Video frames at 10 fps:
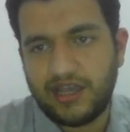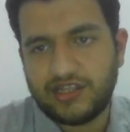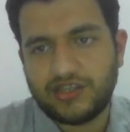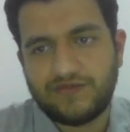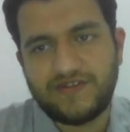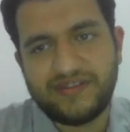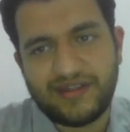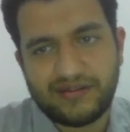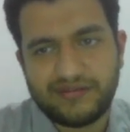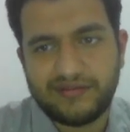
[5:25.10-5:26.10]

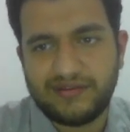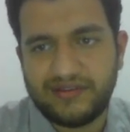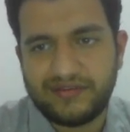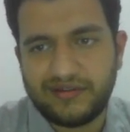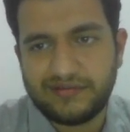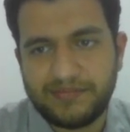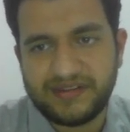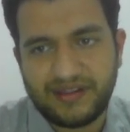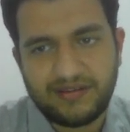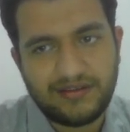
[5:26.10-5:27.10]
HSV6 disease
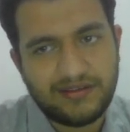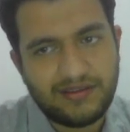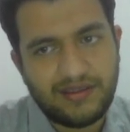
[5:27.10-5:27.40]
present?